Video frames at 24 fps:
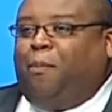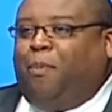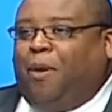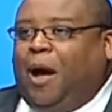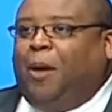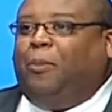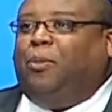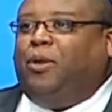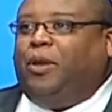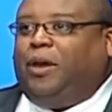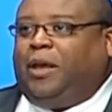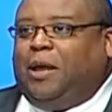
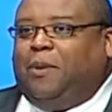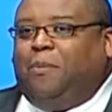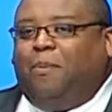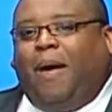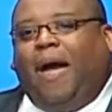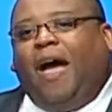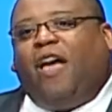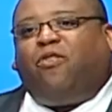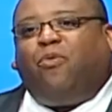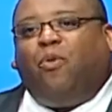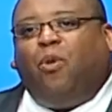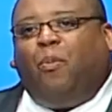public and
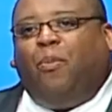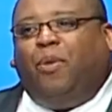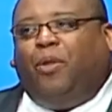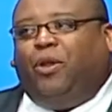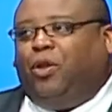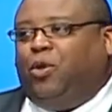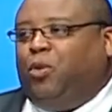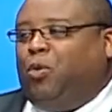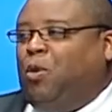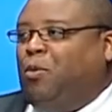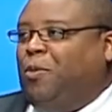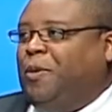mass
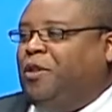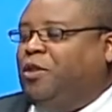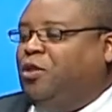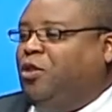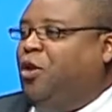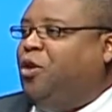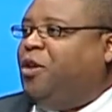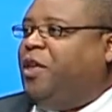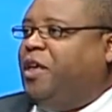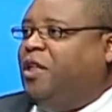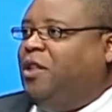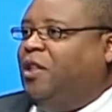mobility will be
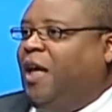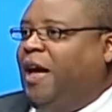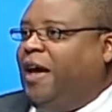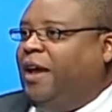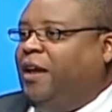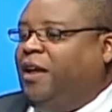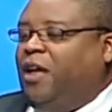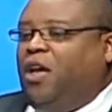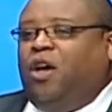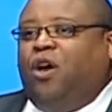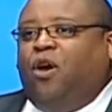looking like